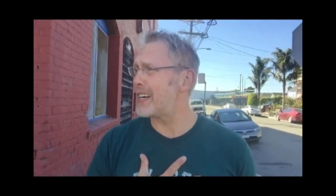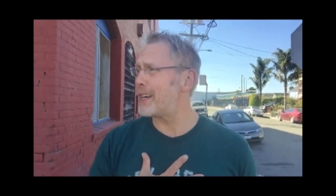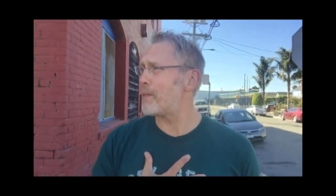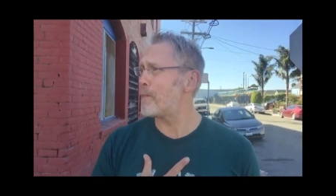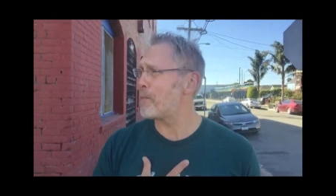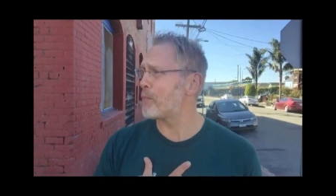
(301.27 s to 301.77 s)

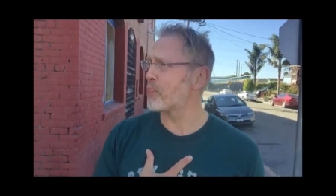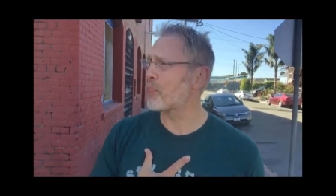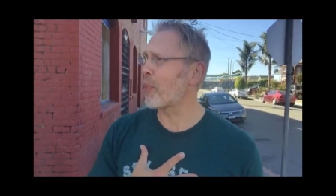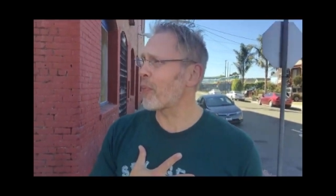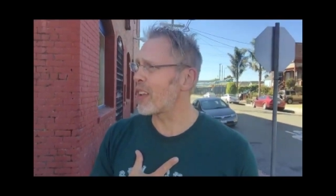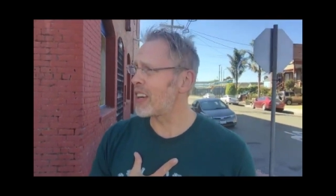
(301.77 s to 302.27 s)
um,
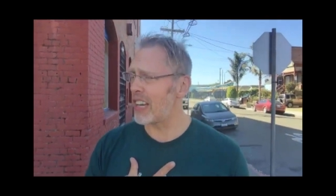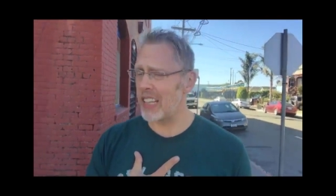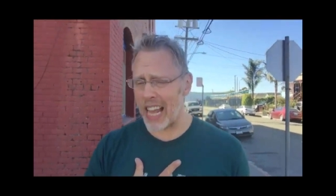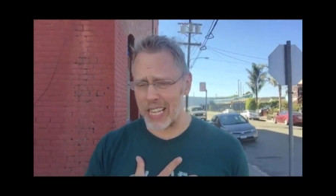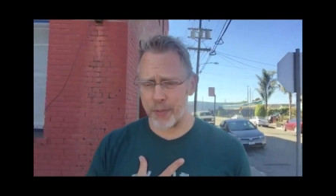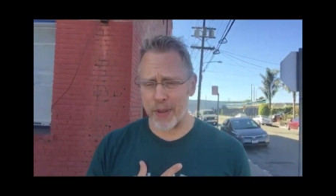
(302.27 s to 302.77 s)

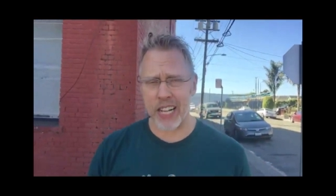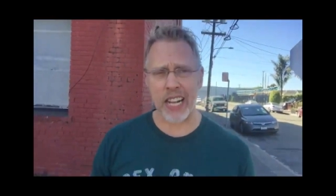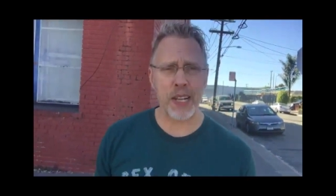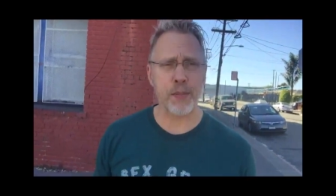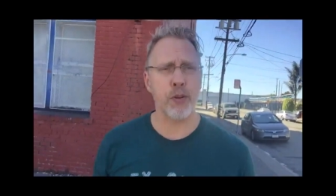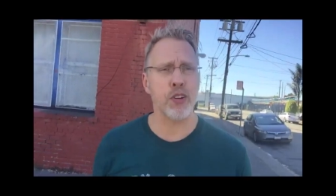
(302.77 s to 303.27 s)
a last
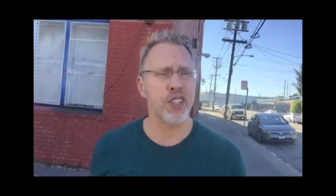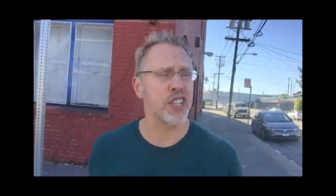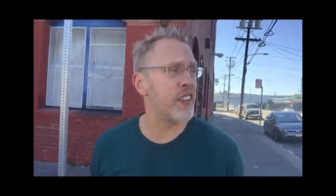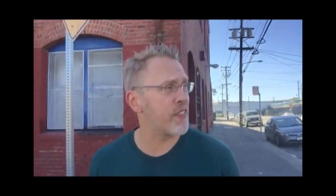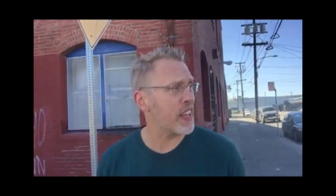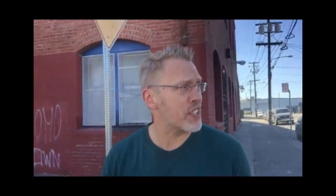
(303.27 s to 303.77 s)
minute kind of
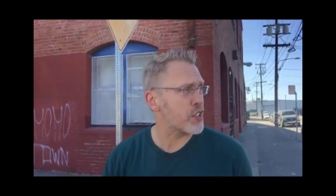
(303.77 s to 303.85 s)
person if